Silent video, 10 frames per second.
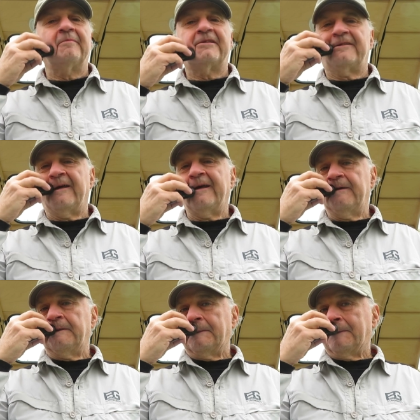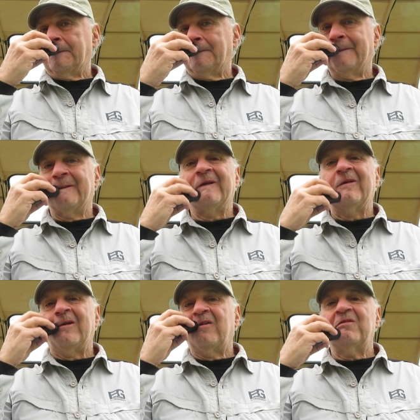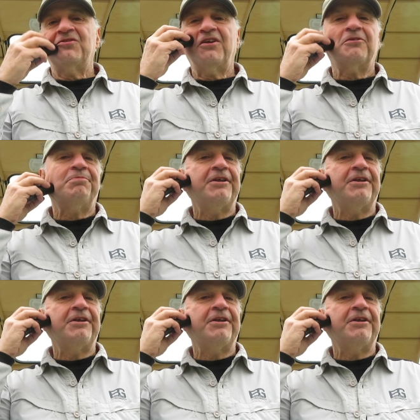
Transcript: But uh, this gives a